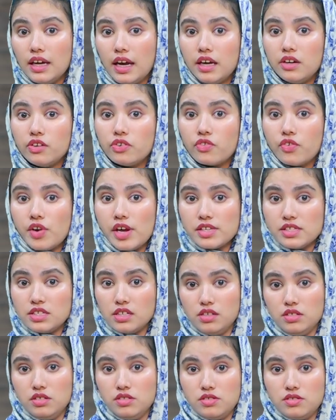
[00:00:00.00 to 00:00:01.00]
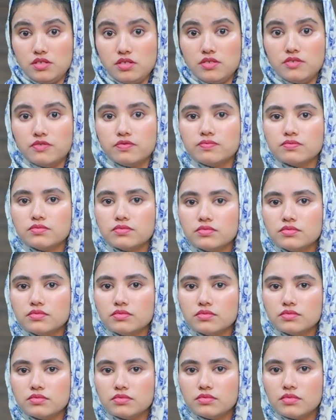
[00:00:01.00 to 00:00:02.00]
and resilience.
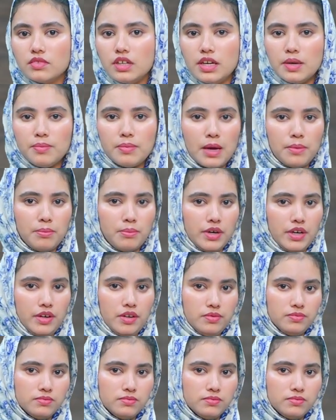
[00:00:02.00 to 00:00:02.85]
Remember,